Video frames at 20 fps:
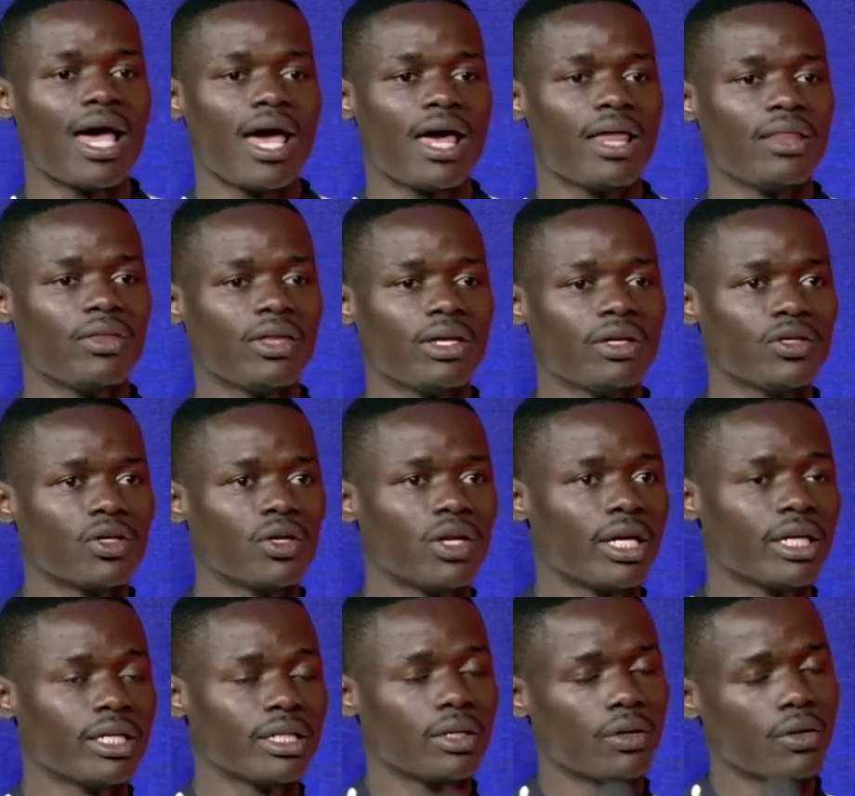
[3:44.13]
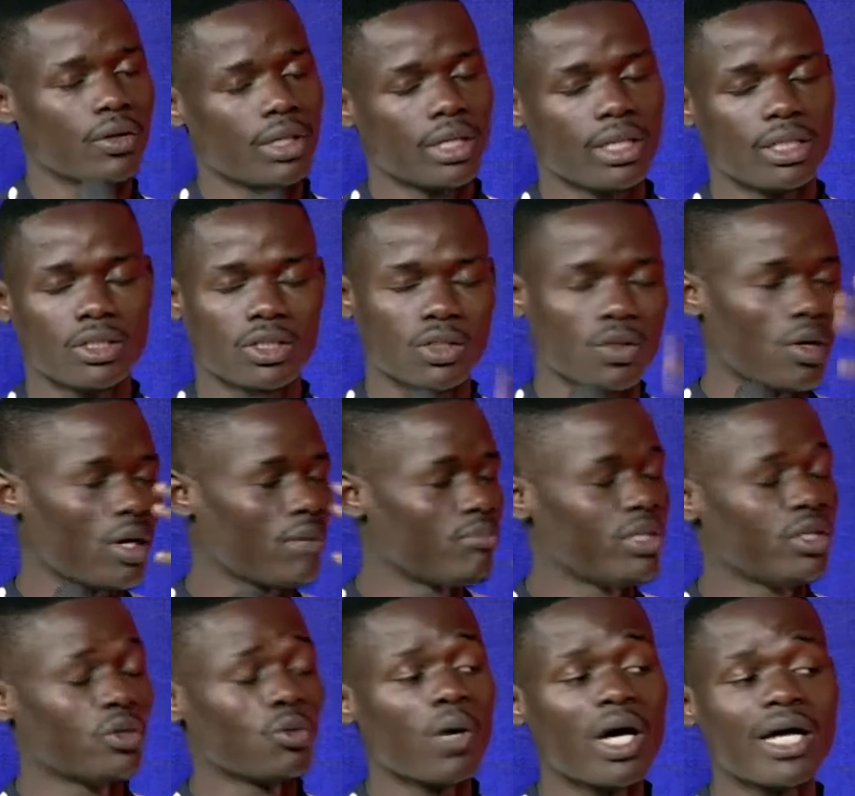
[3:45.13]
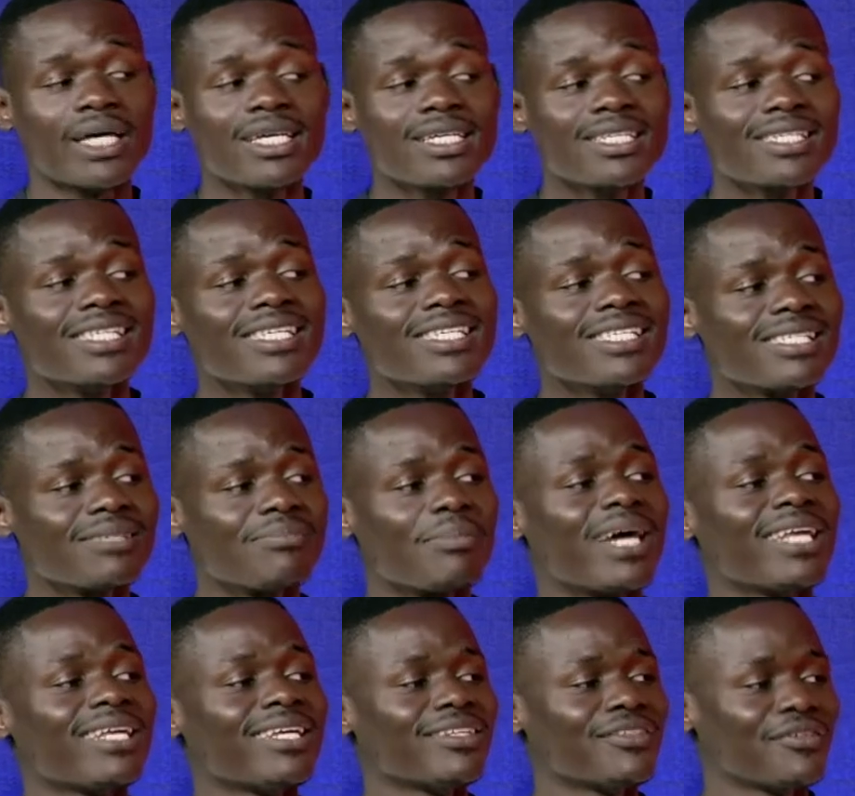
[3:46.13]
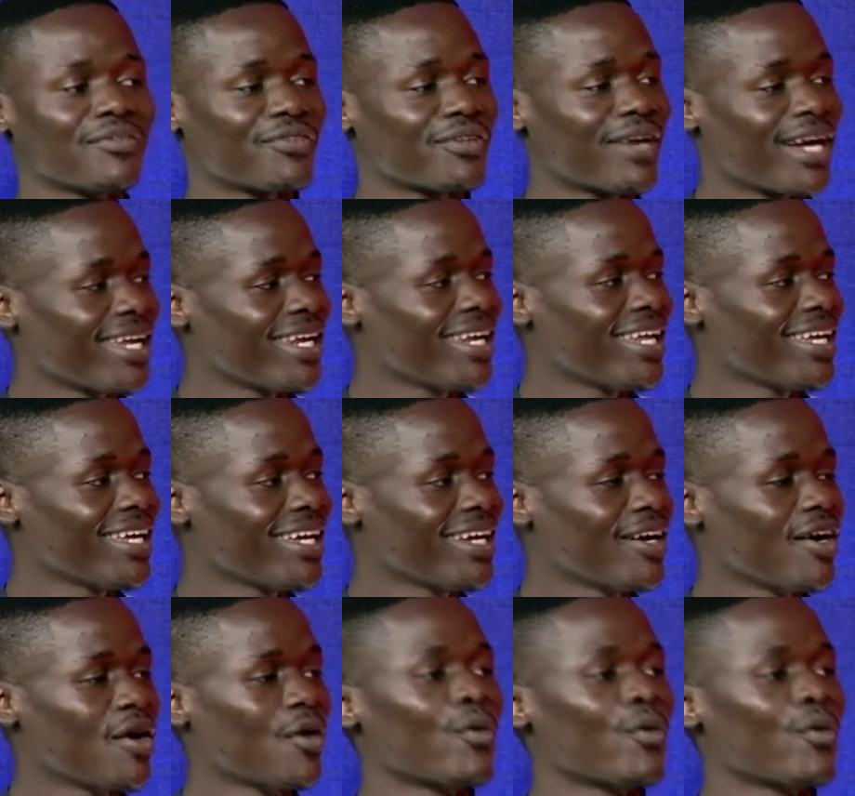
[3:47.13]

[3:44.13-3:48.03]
and then you're like, okay, so I've been working since Monday to Friday.